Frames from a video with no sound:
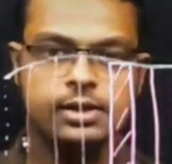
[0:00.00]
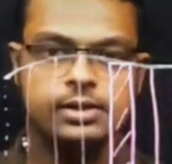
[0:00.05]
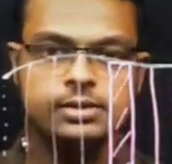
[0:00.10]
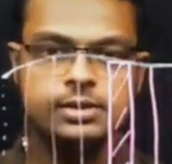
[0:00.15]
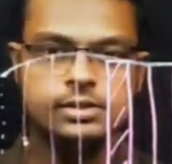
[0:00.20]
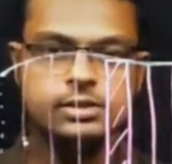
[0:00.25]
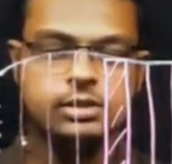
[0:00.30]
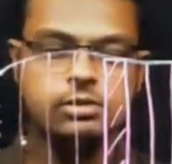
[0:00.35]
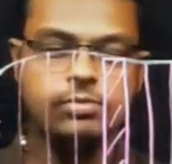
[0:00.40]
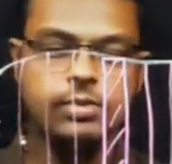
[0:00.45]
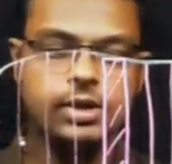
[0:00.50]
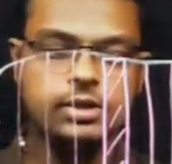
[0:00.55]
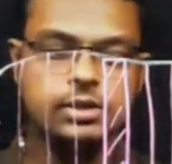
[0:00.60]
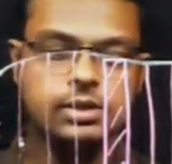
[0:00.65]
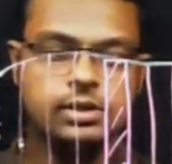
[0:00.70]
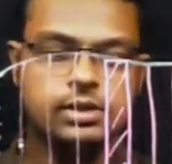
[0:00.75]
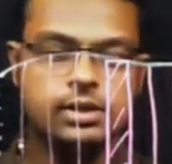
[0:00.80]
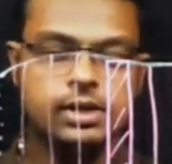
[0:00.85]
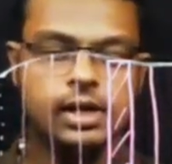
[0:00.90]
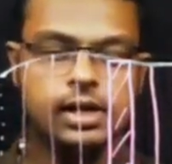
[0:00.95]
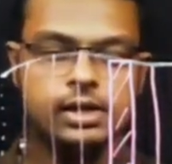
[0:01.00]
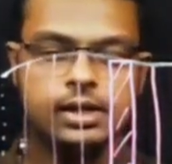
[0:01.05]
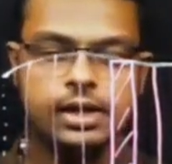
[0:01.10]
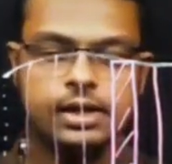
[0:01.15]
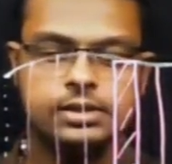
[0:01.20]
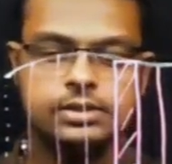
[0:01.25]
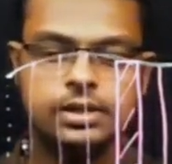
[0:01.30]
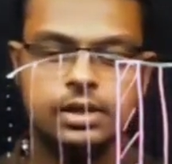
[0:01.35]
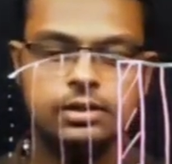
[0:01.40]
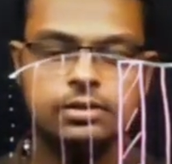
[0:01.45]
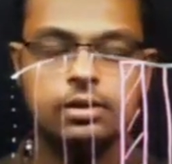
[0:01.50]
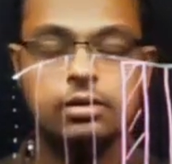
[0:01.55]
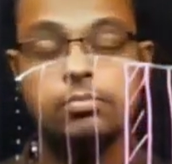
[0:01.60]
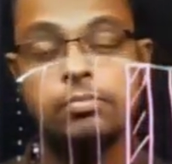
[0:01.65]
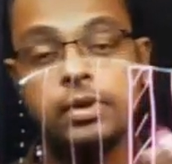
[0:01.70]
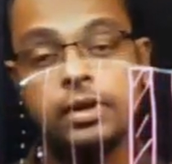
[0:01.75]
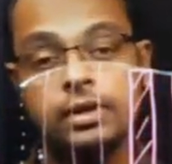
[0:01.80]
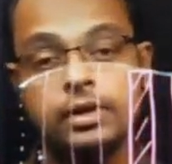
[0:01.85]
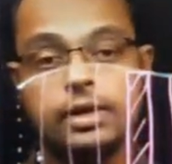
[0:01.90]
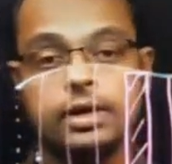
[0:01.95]
Just imagine delta x are there,
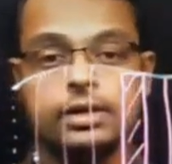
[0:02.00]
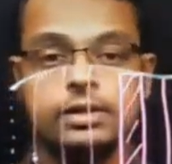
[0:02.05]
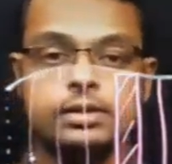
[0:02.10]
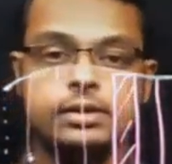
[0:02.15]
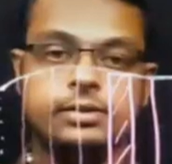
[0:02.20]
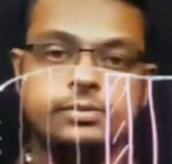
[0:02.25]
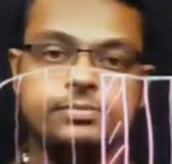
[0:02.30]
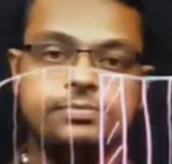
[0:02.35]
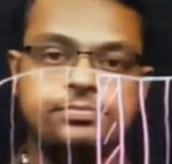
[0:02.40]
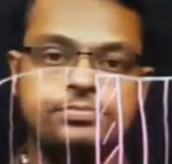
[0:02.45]
many are there.